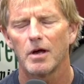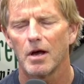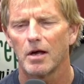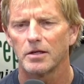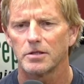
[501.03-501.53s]

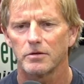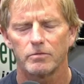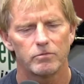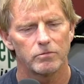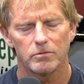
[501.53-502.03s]
uh, it's a
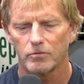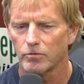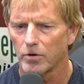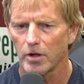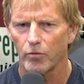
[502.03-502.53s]

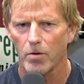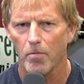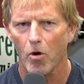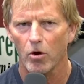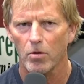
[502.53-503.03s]
really
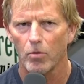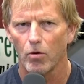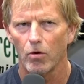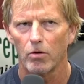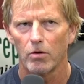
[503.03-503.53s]

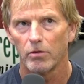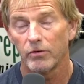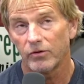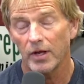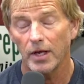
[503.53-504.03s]
remarkable
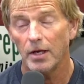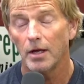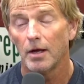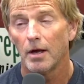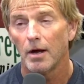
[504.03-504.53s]
city.
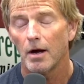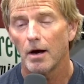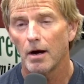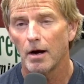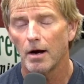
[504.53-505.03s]

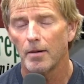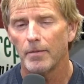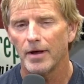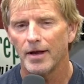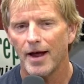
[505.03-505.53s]

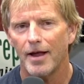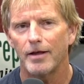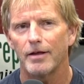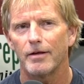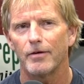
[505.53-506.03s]
Um, and I...
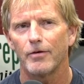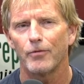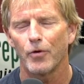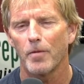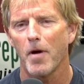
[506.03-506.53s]

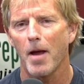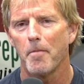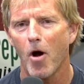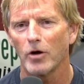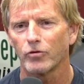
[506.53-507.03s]
One of my
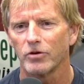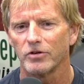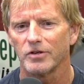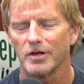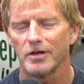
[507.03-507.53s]

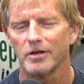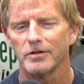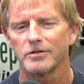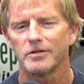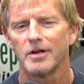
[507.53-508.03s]
mantras
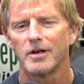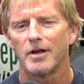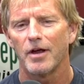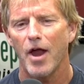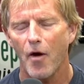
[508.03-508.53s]
is
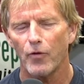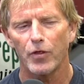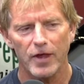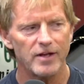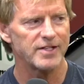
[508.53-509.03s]

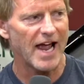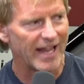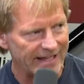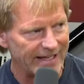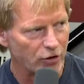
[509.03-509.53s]
everything's a
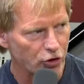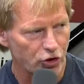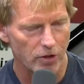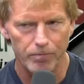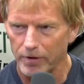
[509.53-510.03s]

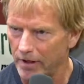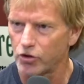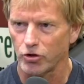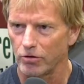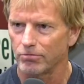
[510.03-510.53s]
leadership
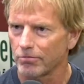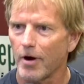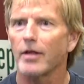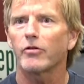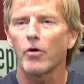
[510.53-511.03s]
issue,
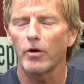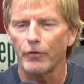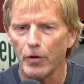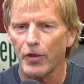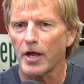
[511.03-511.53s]
right? So if
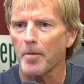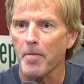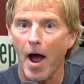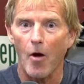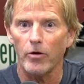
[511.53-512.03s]
right. you think
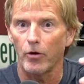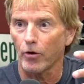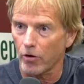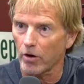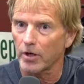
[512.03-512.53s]
about your
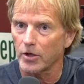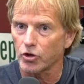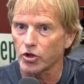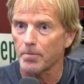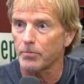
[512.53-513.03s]
current
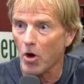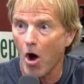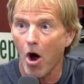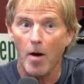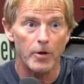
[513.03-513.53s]
leadership,
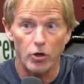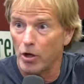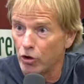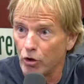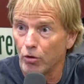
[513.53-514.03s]
Dom, and,
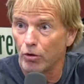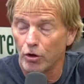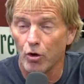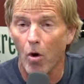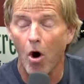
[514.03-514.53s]
and you
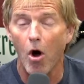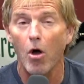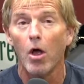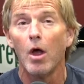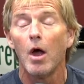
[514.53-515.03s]
you all,
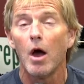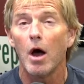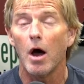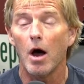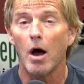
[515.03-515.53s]

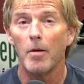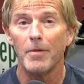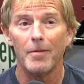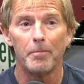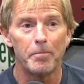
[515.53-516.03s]
mm-hmm.
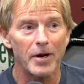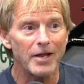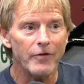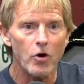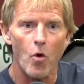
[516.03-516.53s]
um, but
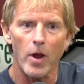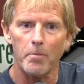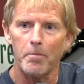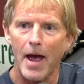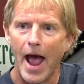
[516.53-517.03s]
even
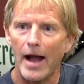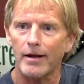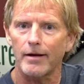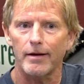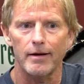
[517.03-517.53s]
going
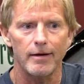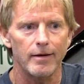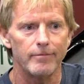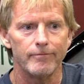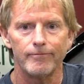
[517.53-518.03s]
back
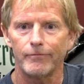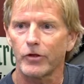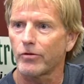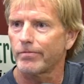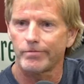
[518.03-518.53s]
um,
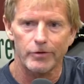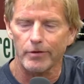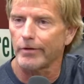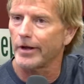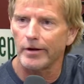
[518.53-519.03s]

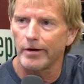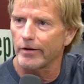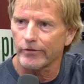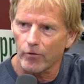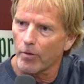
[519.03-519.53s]
thirty
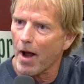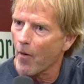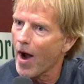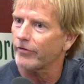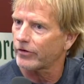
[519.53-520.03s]
years to when my
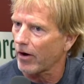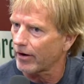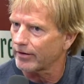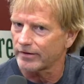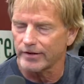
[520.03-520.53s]
wife
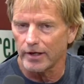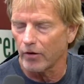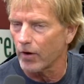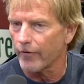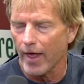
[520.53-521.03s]
started the right. city or
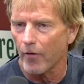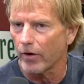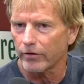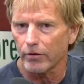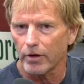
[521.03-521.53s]
whatever that
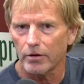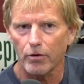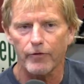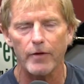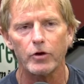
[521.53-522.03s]
was, thirty,
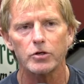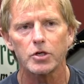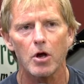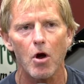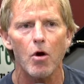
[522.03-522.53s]
thirty-five years
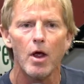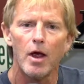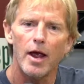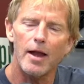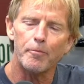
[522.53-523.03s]
ago,
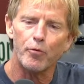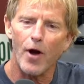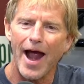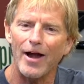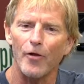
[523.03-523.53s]
and
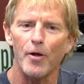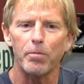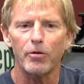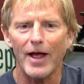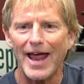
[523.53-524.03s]
prior, the
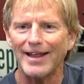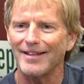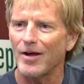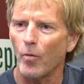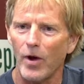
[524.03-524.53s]
planning
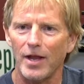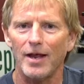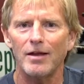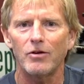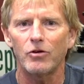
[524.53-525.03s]
that went
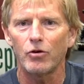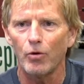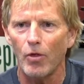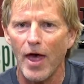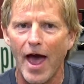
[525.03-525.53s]

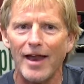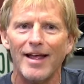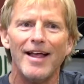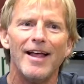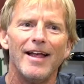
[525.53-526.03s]
into that,
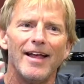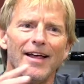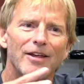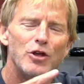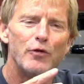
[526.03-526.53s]

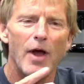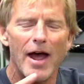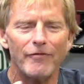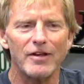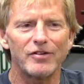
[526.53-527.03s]
you
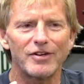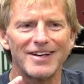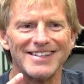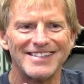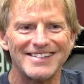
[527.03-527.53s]
have this
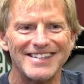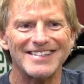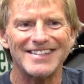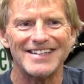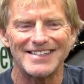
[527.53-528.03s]

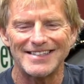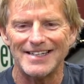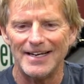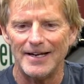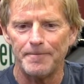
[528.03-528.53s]
consistency